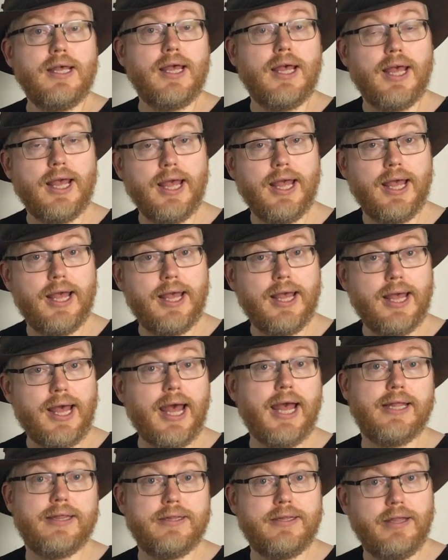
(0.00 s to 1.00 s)

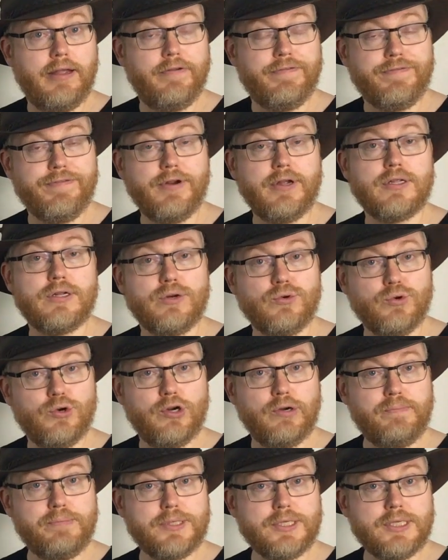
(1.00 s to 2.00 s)
and different
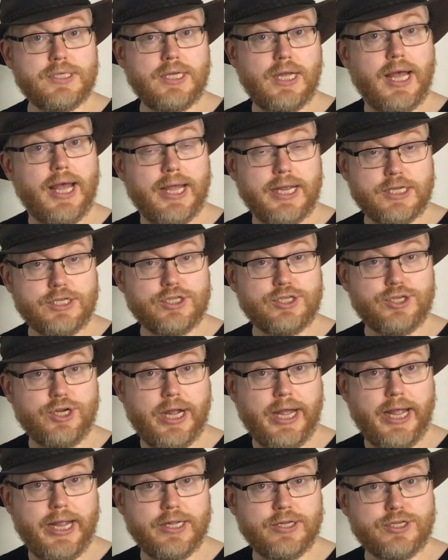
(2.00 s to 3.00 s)
groups
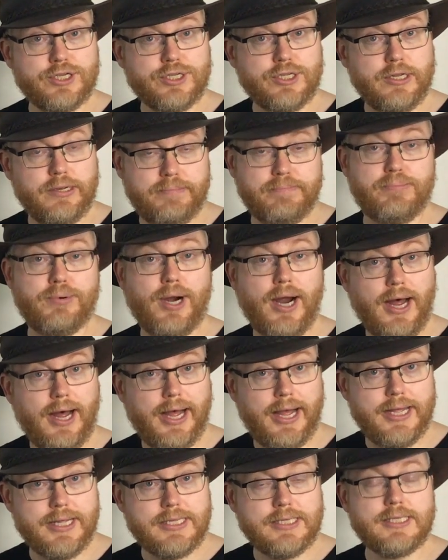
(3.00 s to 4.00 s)
exchanged
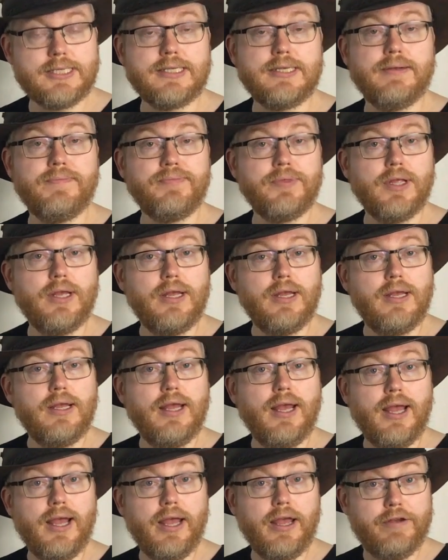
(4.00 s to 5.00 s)
brides
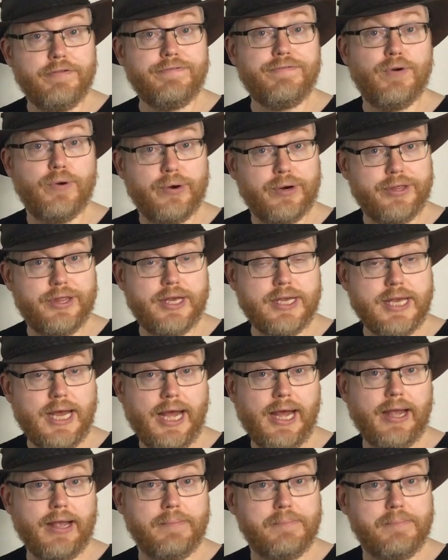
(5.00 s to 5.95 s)
for the young